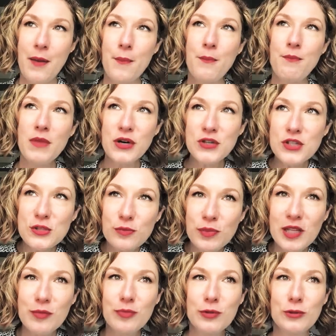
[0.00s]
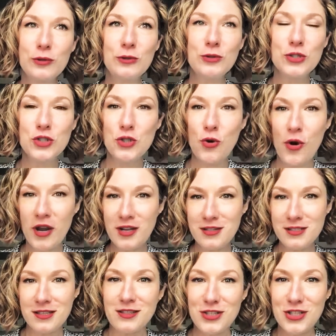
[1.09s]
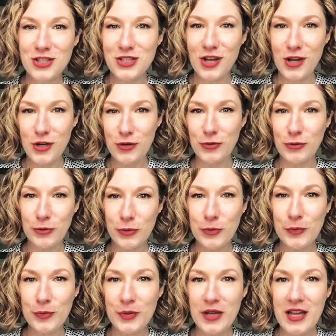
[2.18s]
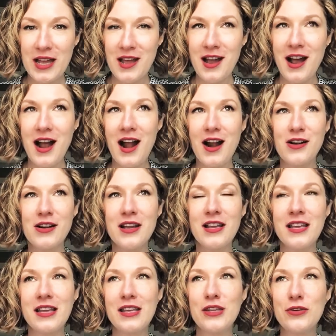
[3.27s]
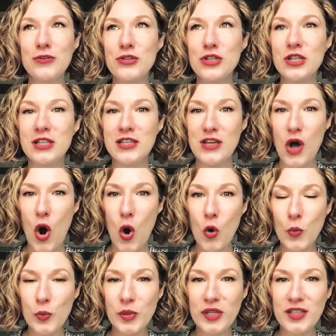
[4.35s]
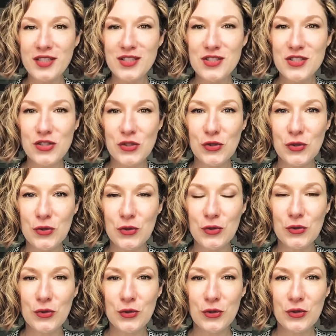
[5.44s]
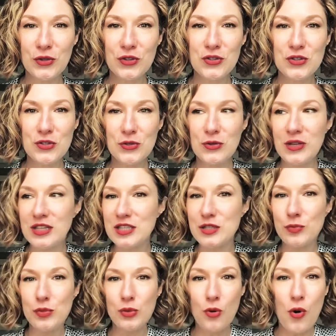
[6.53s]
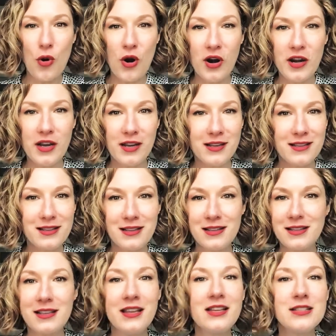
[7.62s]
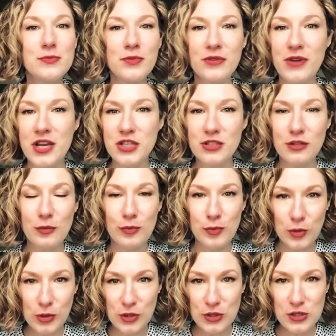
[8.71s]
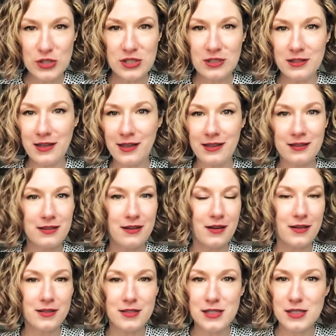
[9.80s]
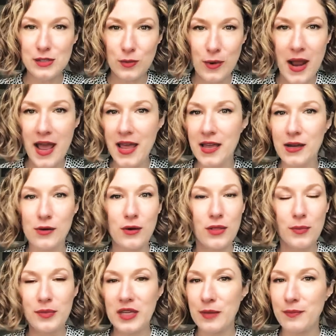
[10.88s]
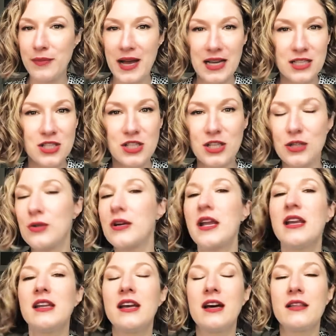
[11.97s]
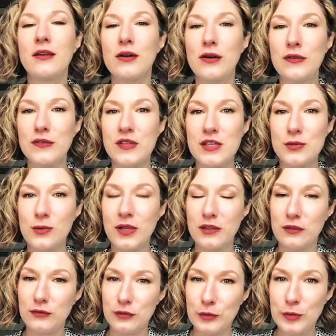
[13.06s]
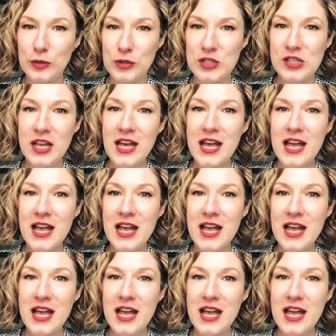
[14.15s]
most people who join such a group are usually open to to explore inspirational books like The Artist's Way or The Big Magic or any other of these wonderful books